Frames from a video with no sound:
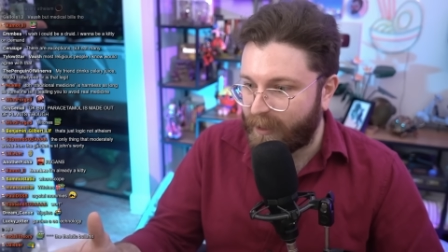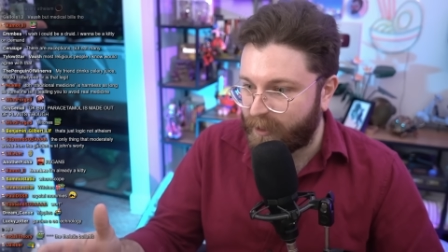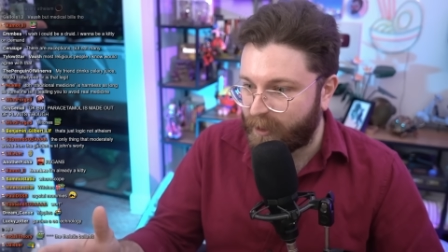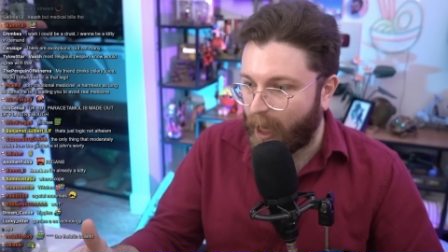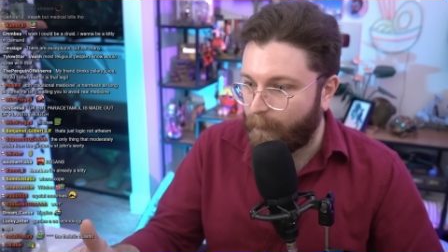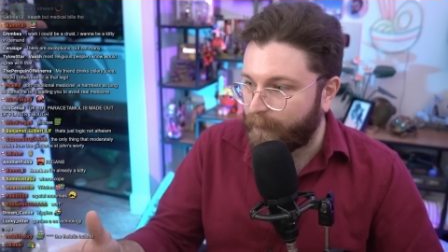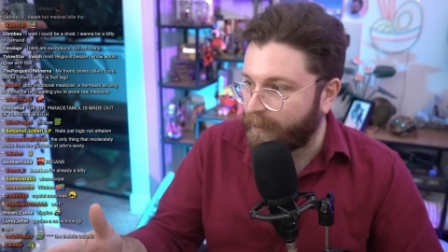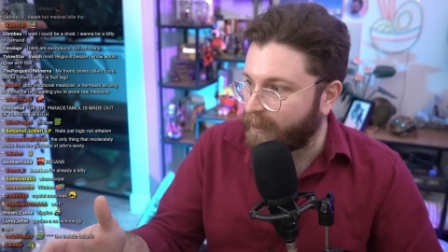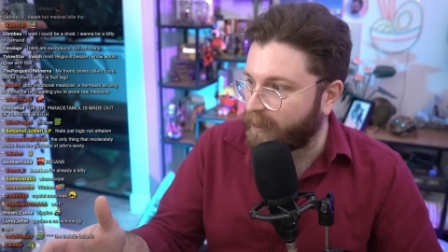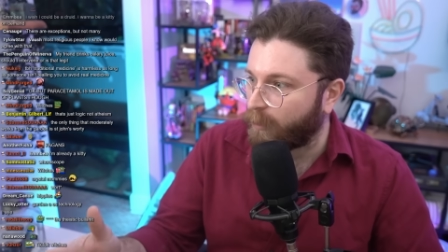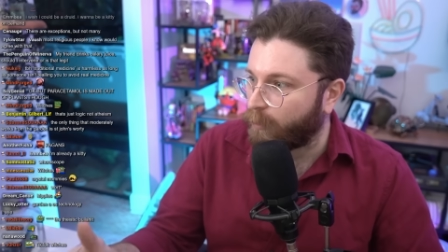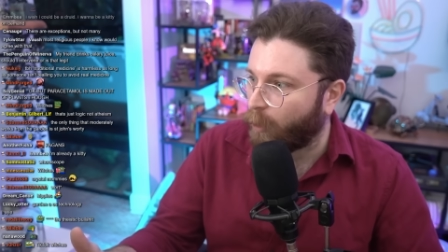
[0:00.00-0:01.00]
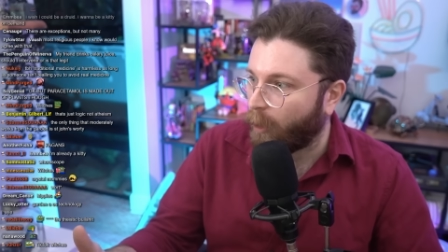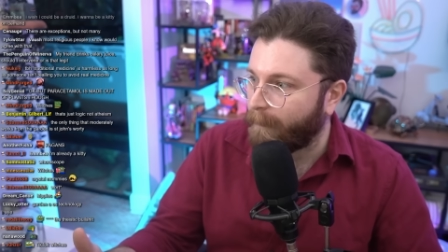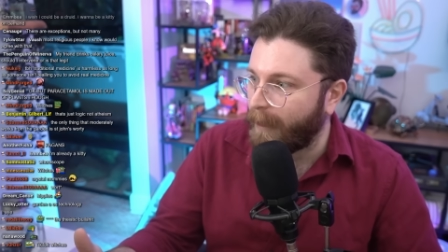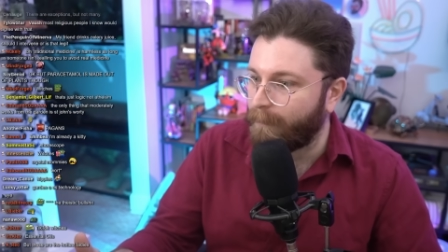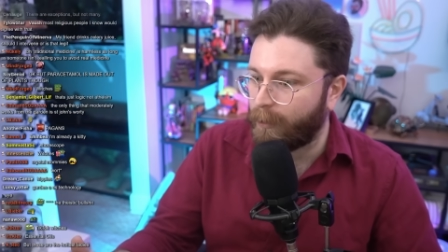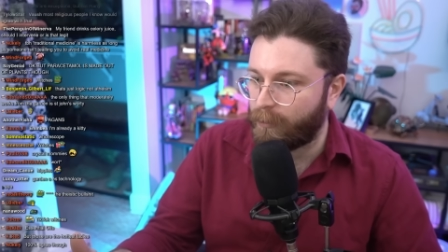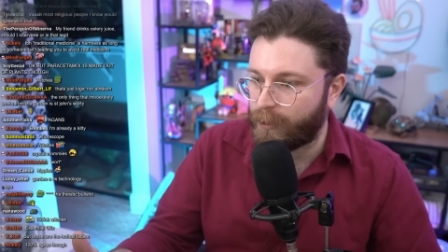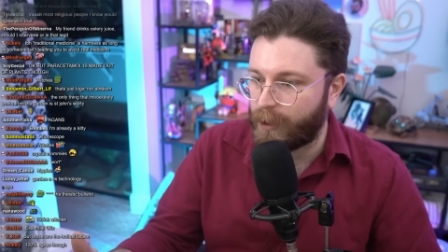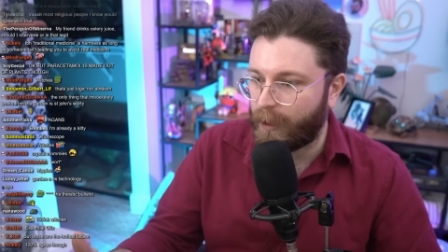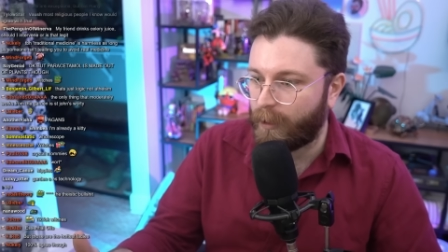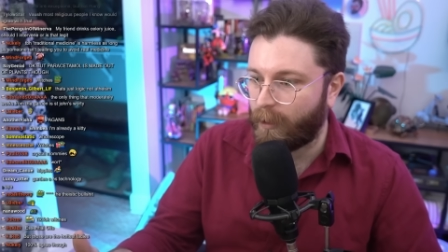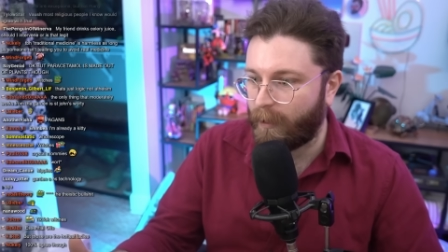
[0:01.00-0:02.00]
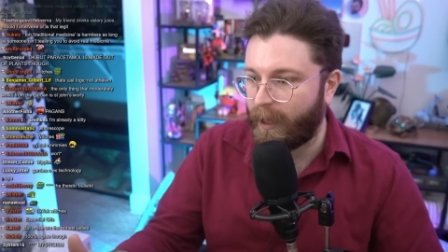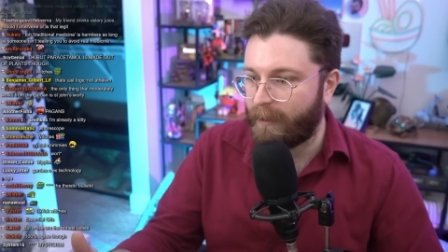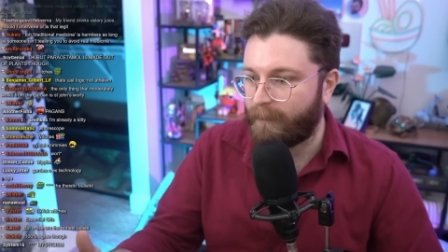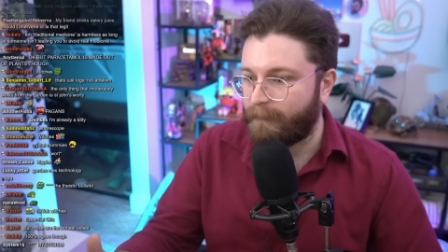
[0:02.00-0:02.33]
Stop with this LARPy bullshit, all right?